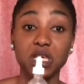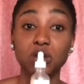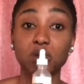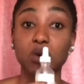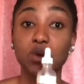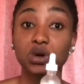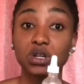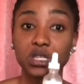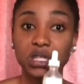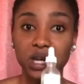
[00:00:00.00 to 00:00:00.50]
The
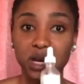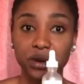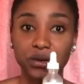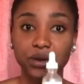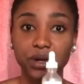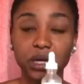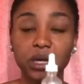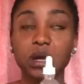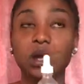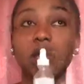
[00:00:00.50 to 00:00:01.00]

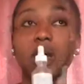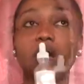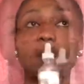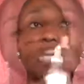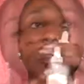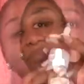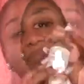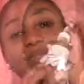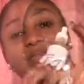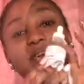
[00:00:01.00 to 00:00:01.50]
Ordinary.
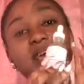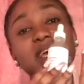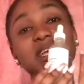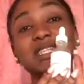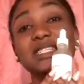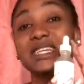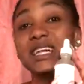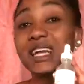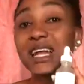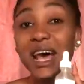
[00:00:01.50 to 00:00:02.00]

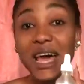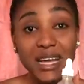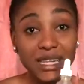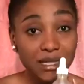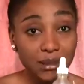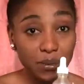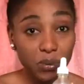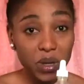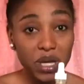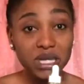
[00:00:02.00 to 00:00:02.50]
It's
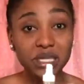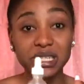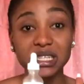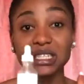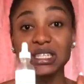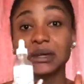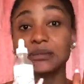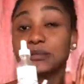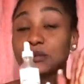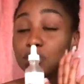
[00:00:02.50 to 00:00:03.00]
lightweight,
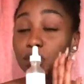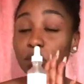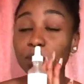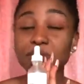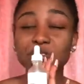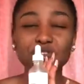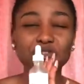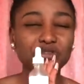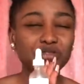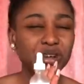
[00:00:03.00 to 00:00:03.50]
it
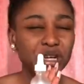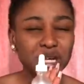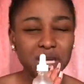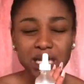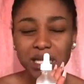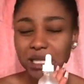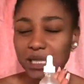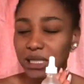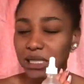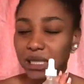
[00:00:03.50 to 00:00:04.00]
absorbs
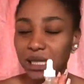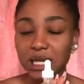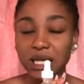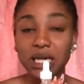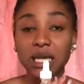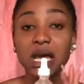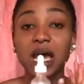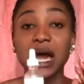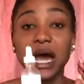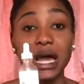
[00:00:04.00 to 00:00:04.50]
really easily,